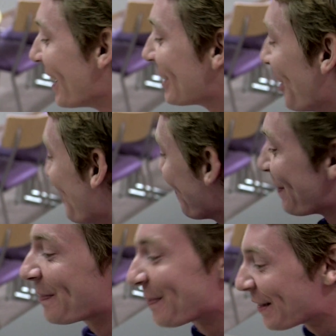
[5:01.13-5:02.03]
So
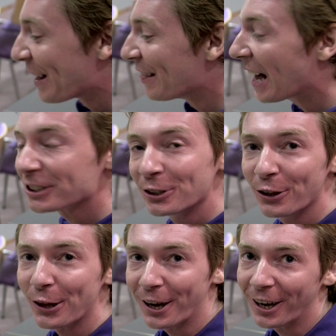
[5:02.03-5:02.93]
that's
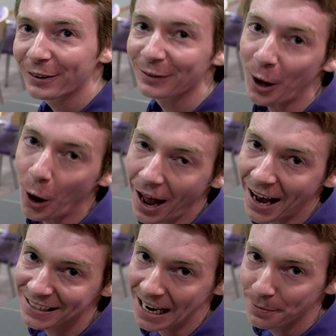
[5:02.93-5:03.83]
another
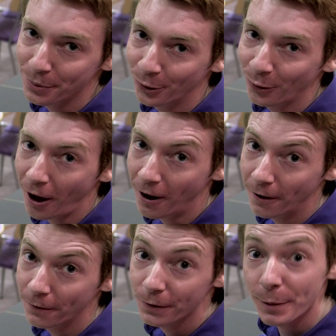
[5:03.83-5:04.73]
example
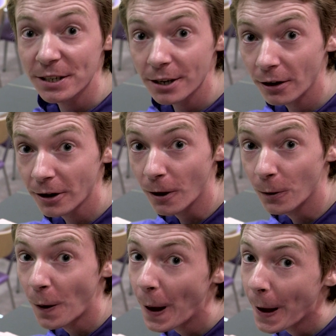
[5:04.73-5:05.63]
of the Pisano